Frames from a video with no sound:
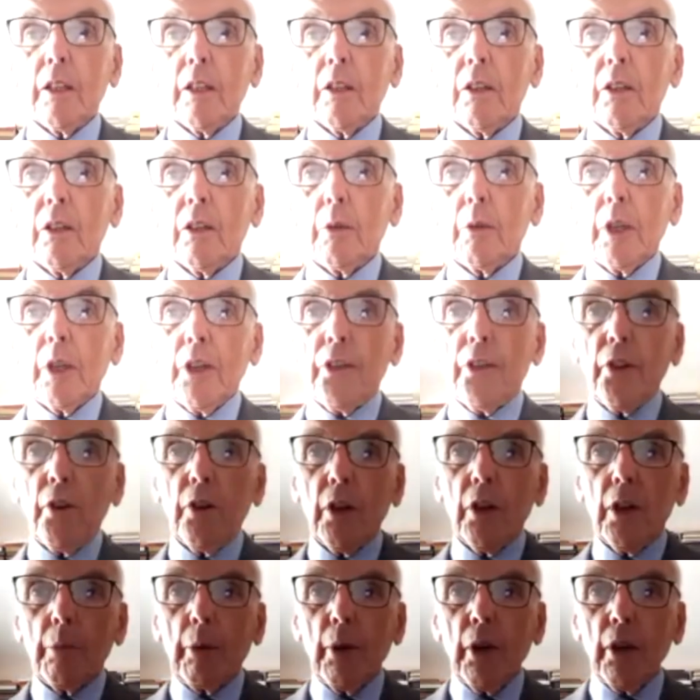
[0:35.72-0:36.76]
What I
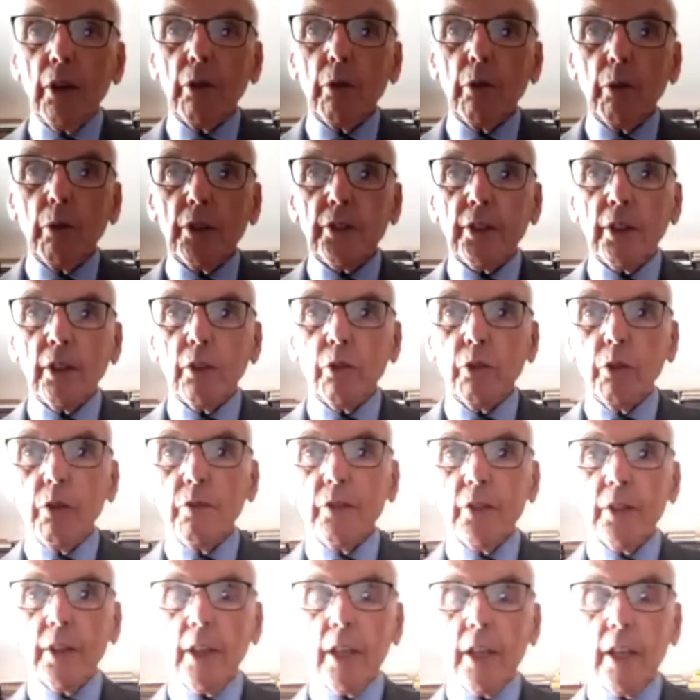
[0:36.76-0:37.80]
thought about was that
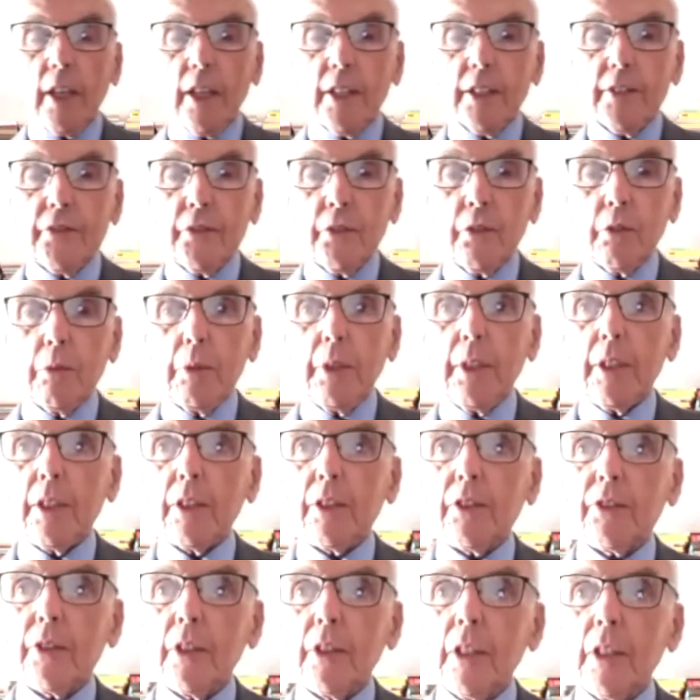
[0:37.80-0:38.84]
over the last few
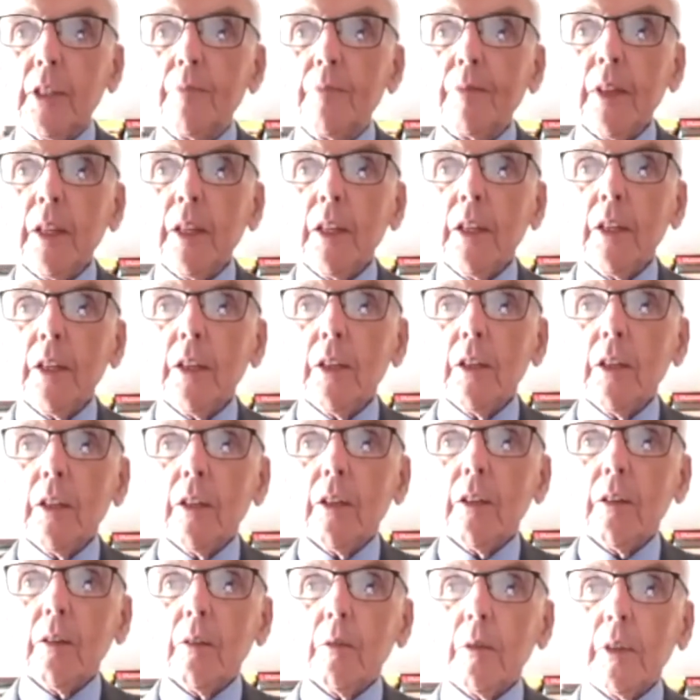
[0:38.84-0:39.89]
weeks,
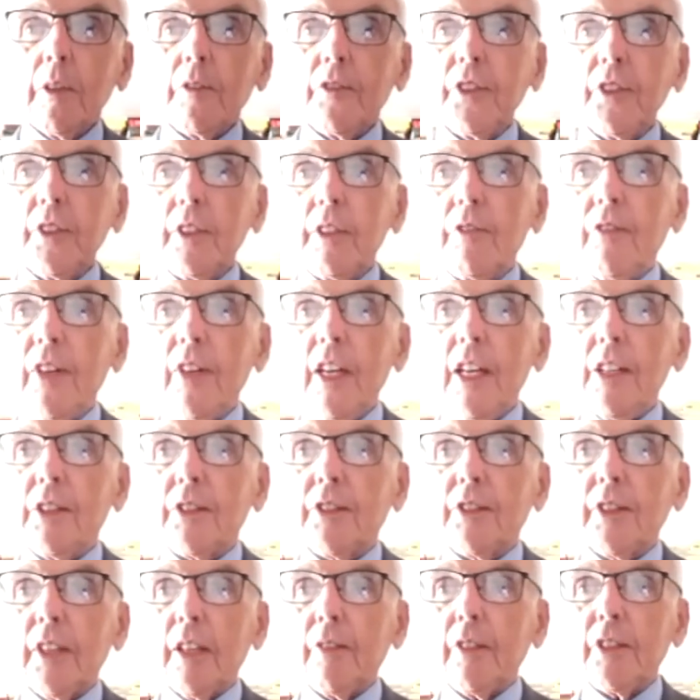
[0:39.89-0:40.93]
we've seen events
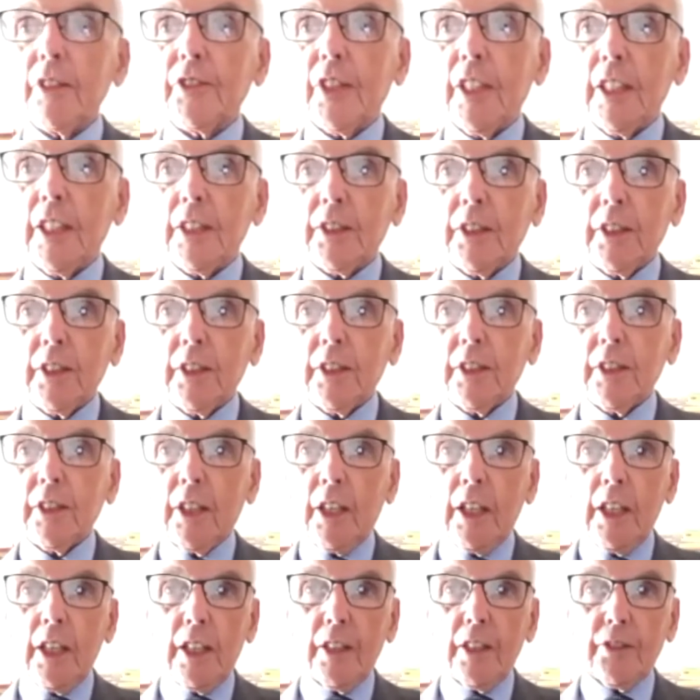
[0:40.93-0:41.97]
that have attracted
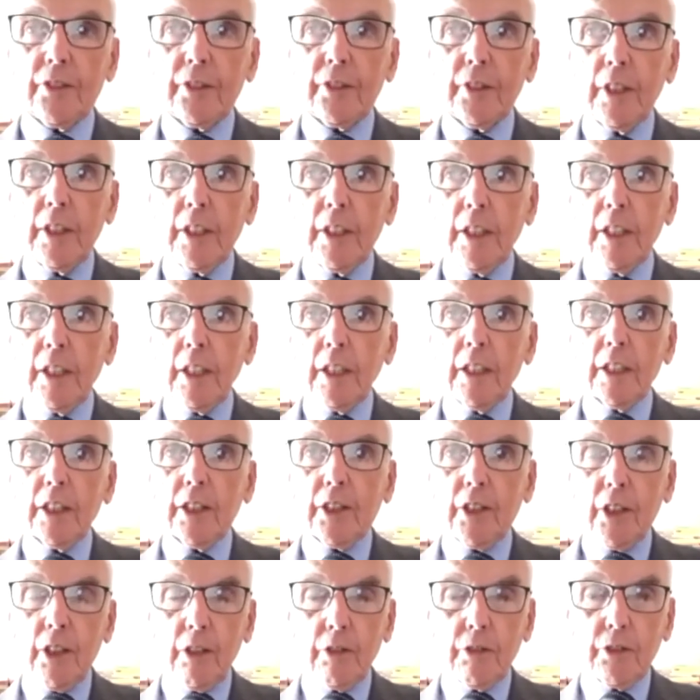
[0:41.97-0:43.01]
large
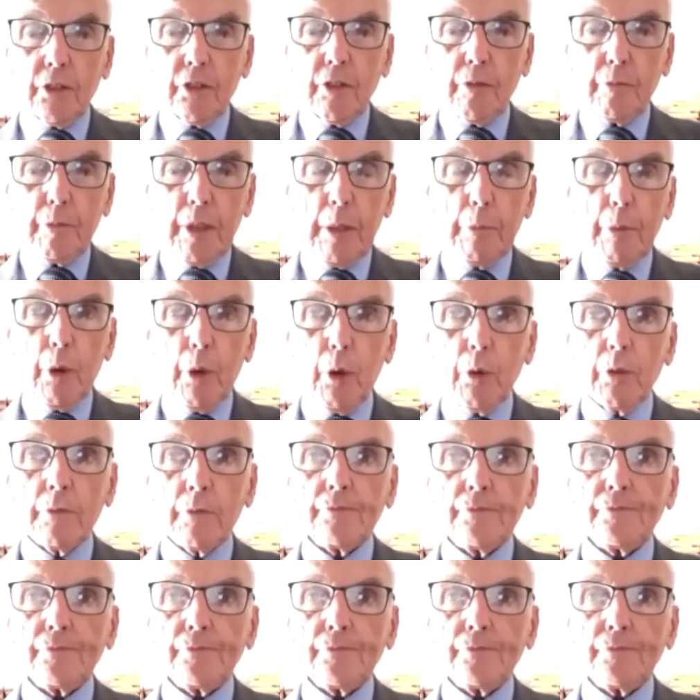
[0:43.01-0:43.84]
crowds of people.